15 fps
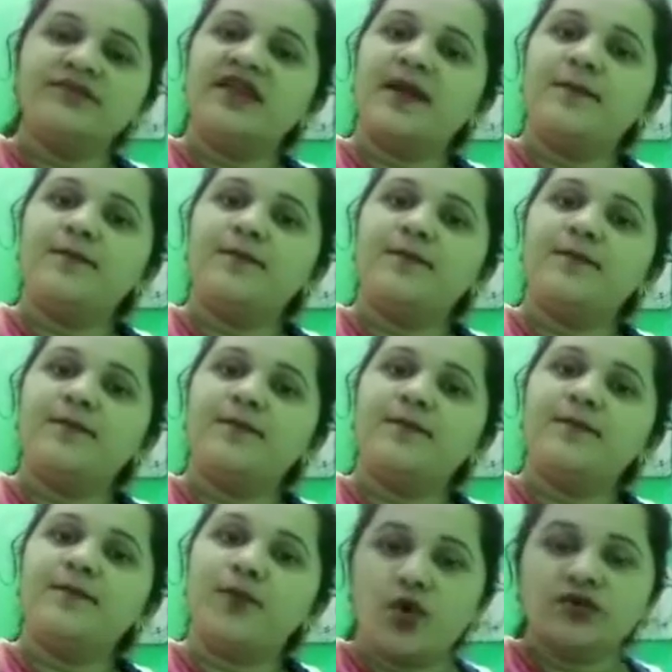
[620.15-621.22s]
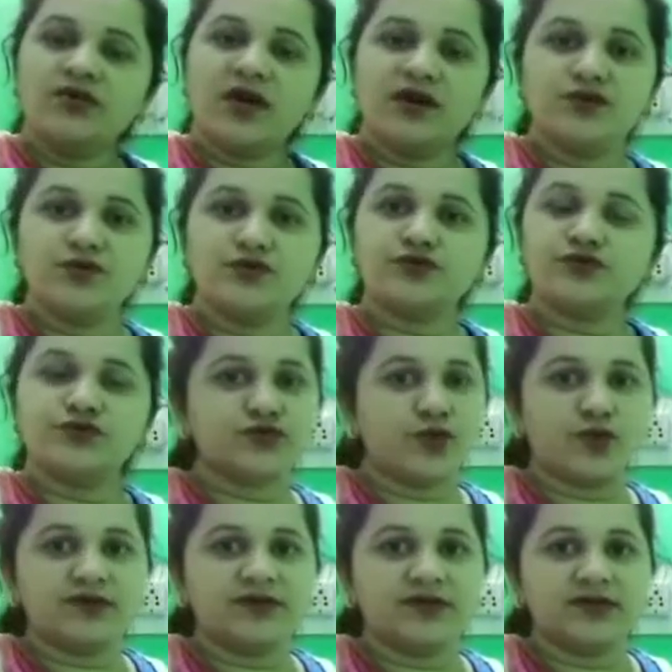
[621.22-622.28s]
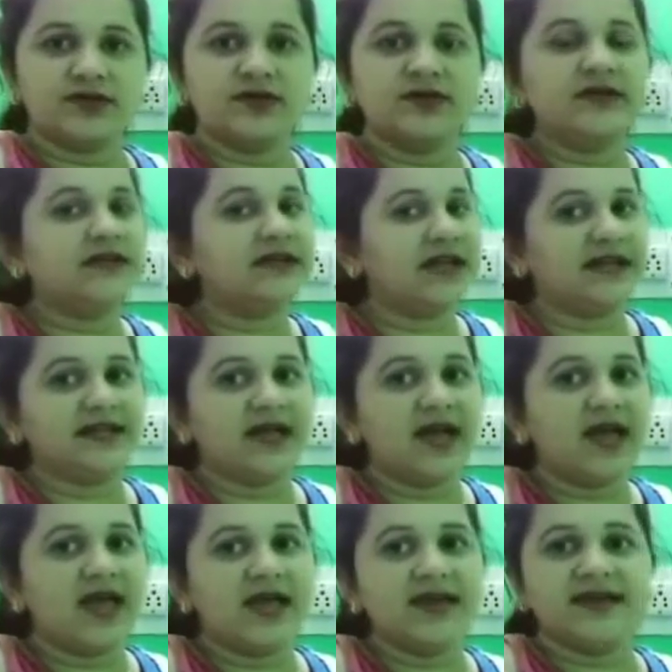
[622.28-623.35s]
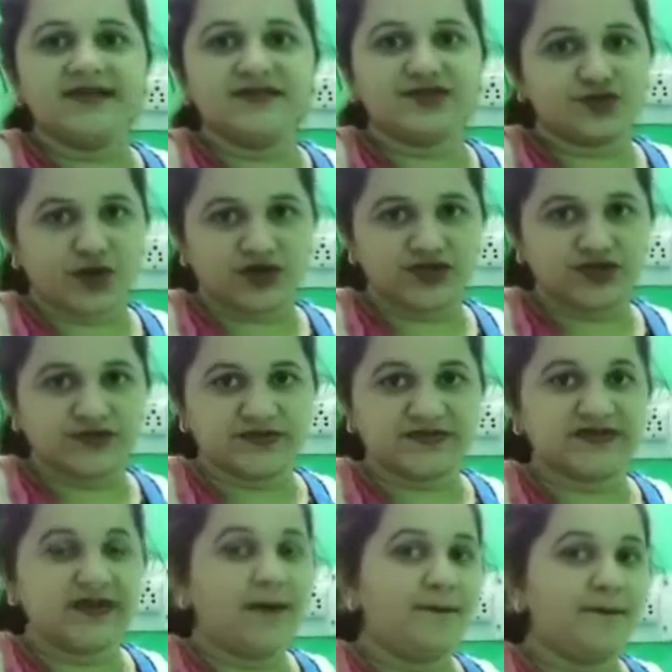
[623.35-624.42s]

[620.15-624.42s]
they used to store the data and instructions.